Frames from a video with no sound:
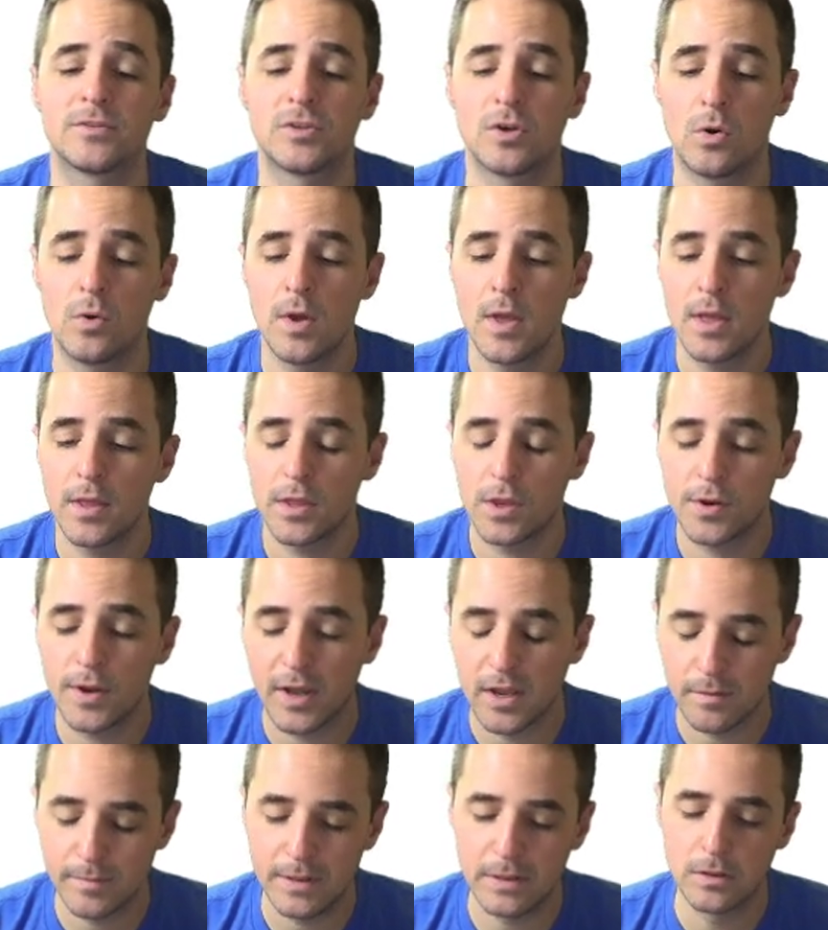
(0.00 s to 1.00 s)
So you're not
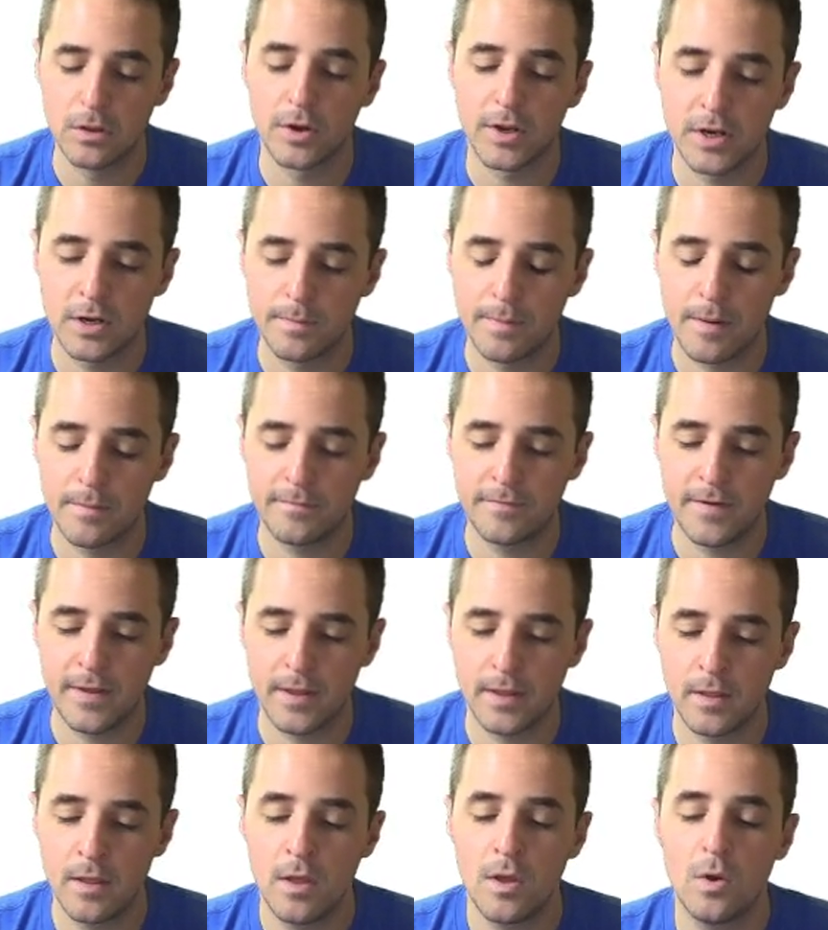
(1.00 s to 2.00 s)
going to be looking to pump
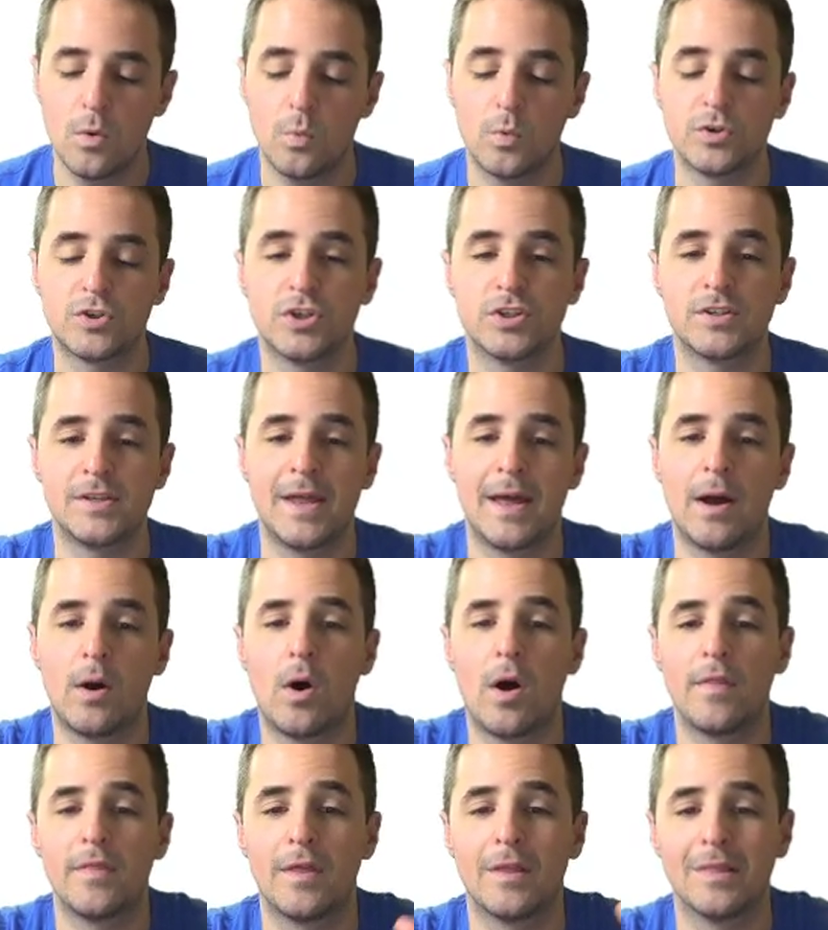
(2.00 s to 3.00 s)
fake, which is now
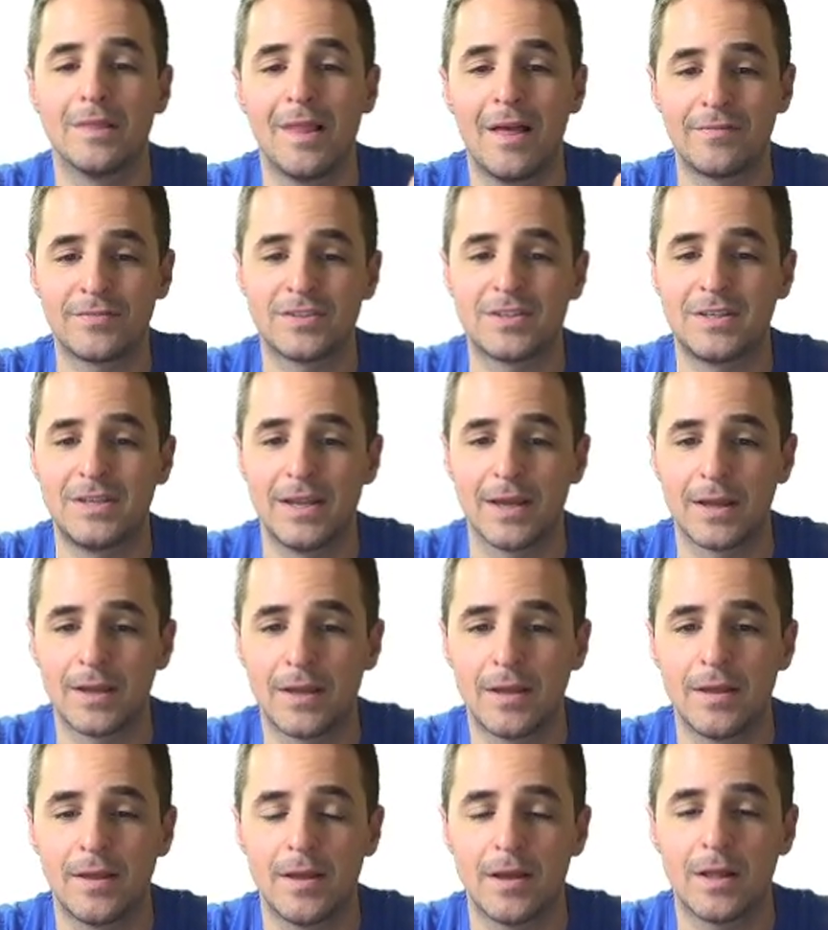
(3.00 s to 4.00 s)
on the left
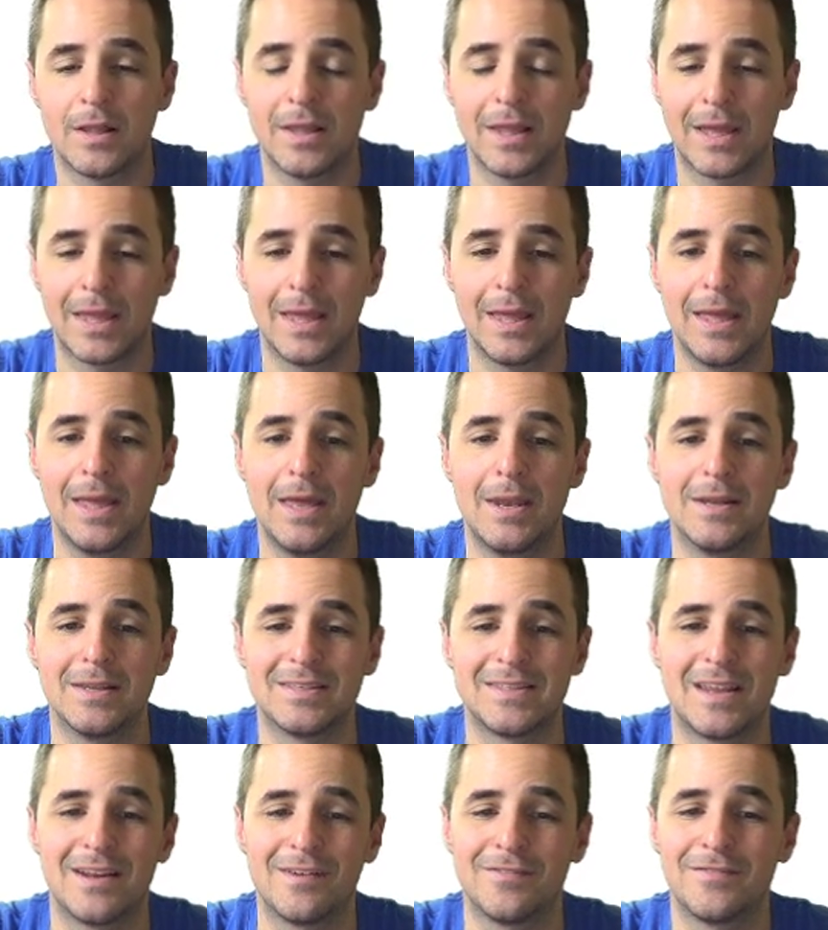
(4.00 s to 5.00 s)
stick, flicking in
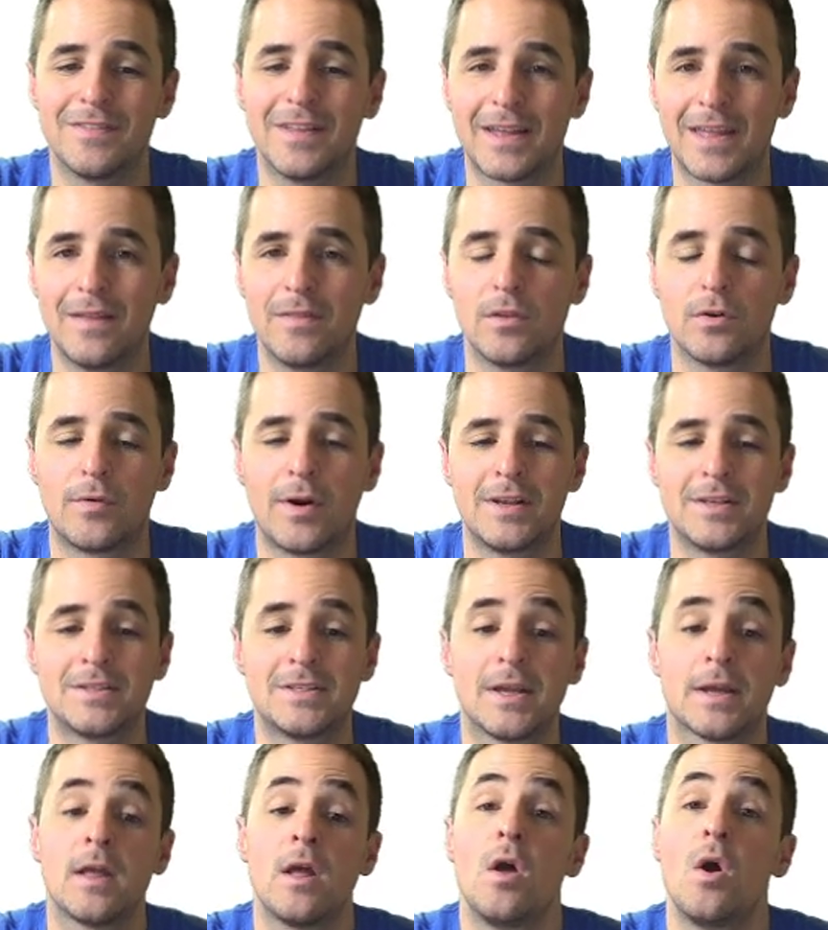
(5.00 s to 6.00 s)
instead of flicking the right
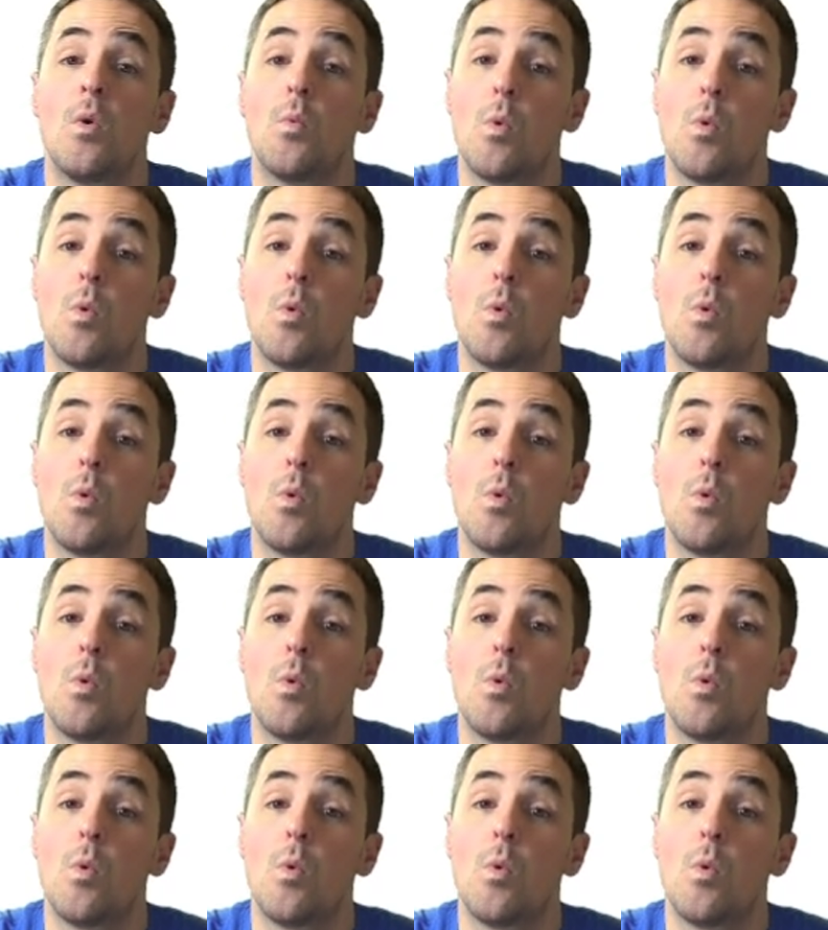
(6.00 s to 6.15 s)
stick.